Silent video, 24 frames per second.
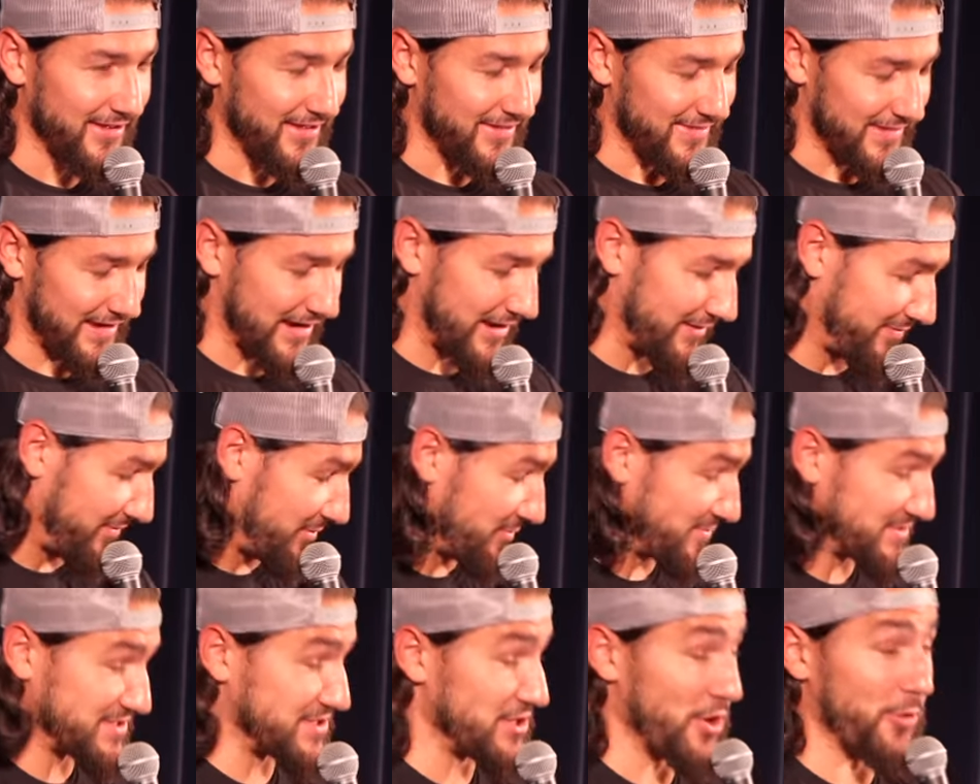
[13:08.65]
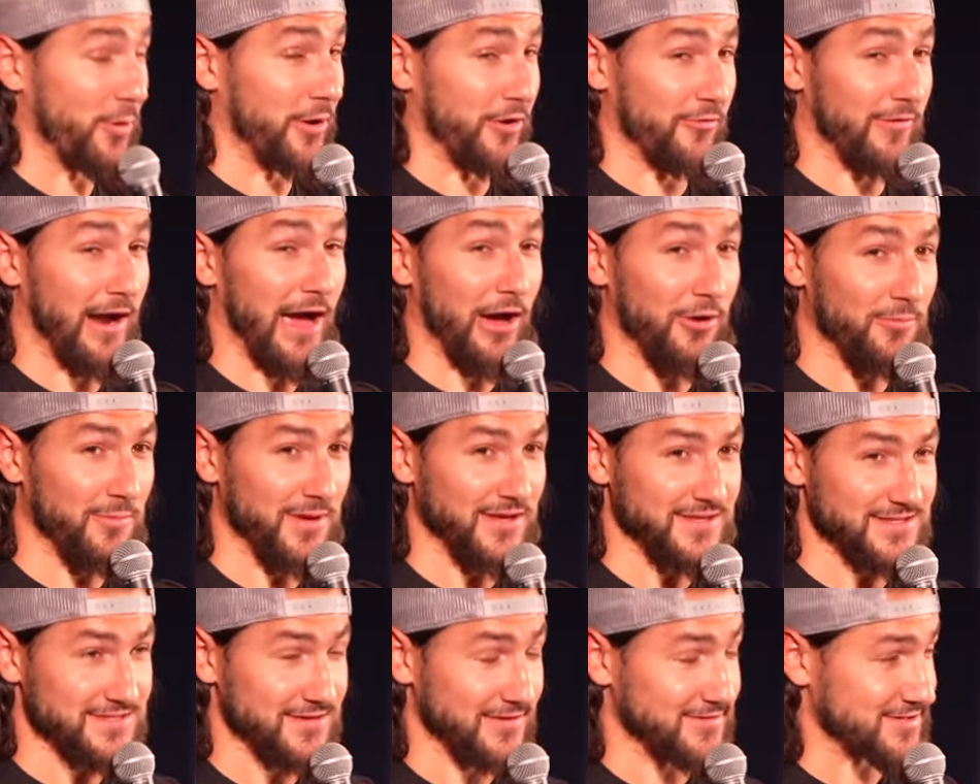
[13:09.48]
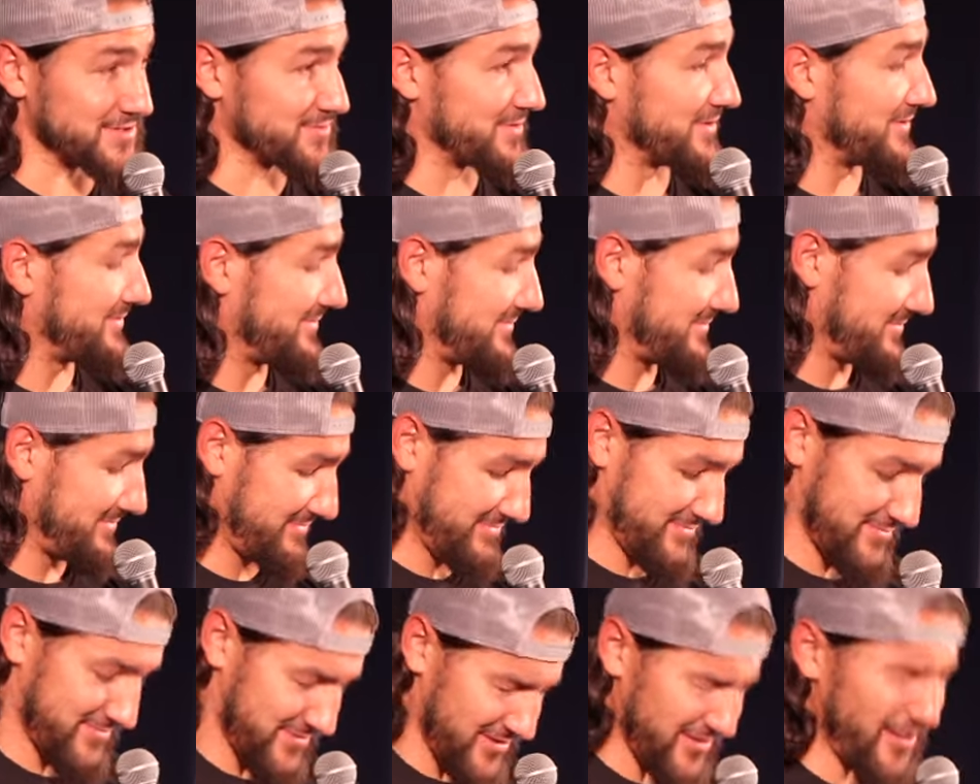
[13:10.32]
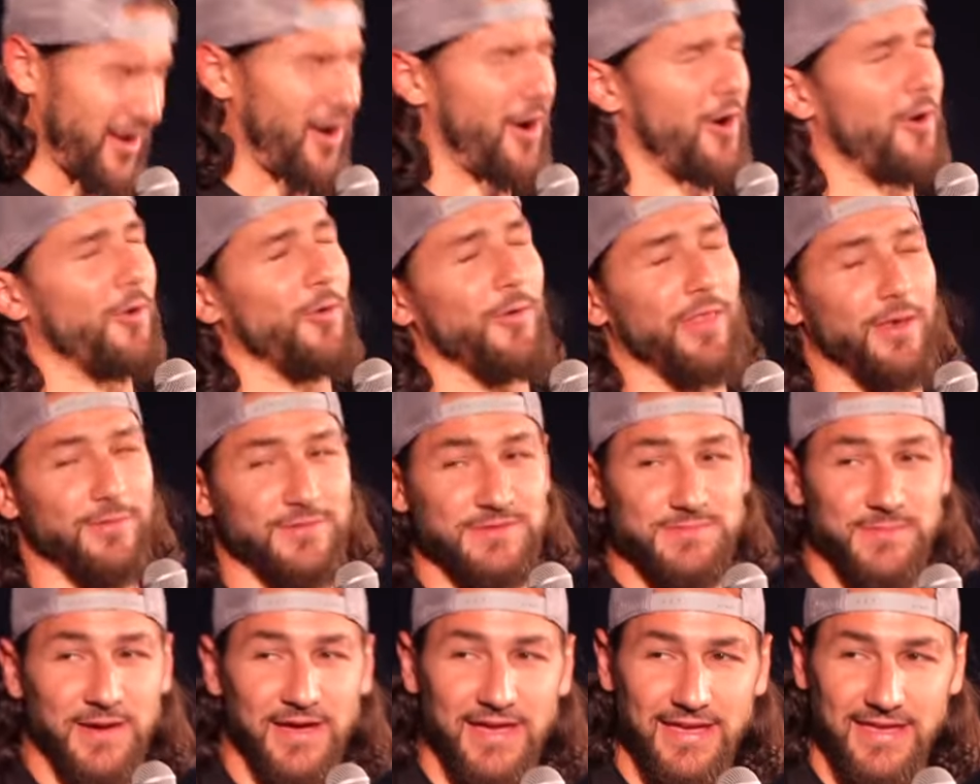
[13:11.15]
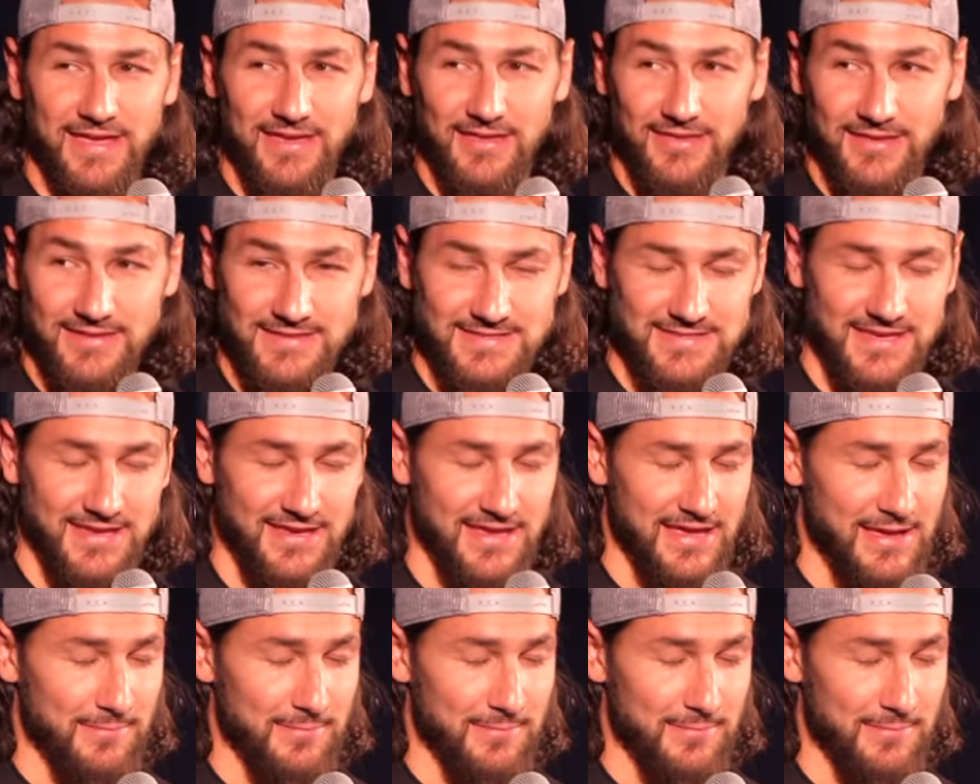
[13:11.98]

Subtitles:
And then there was no one around me. So I just went, no, that was my Achilles.